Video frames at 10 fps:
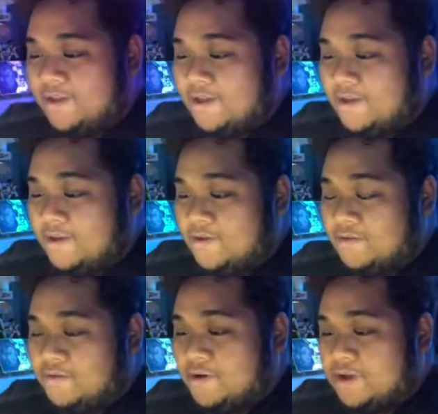
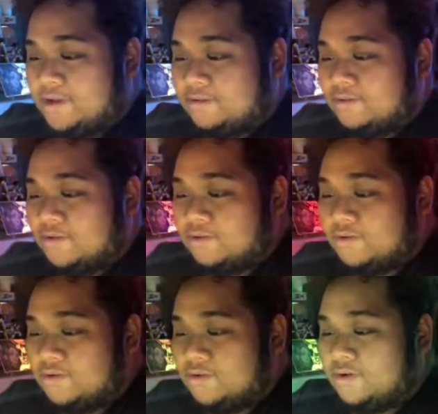Alright, Thalter,
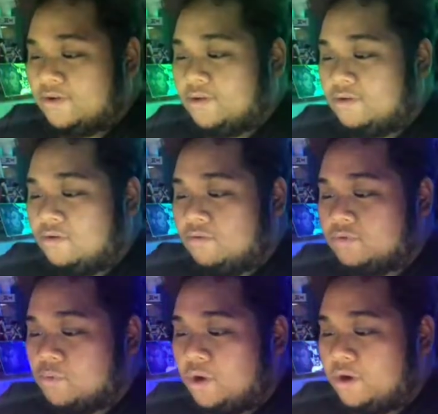Corpus
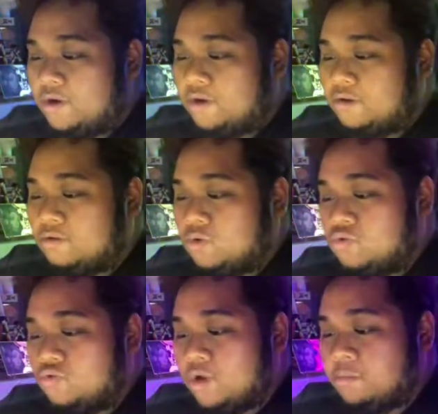Wire. Ooh, Great
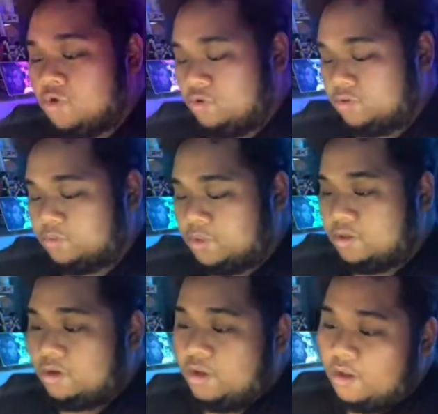Ball. Sweet.
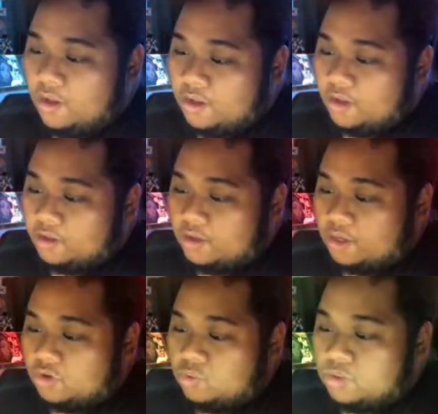Got a Hoot
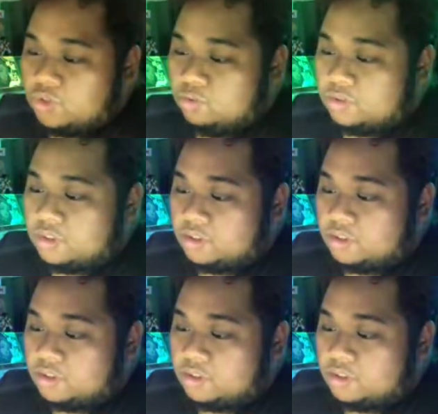Hoot.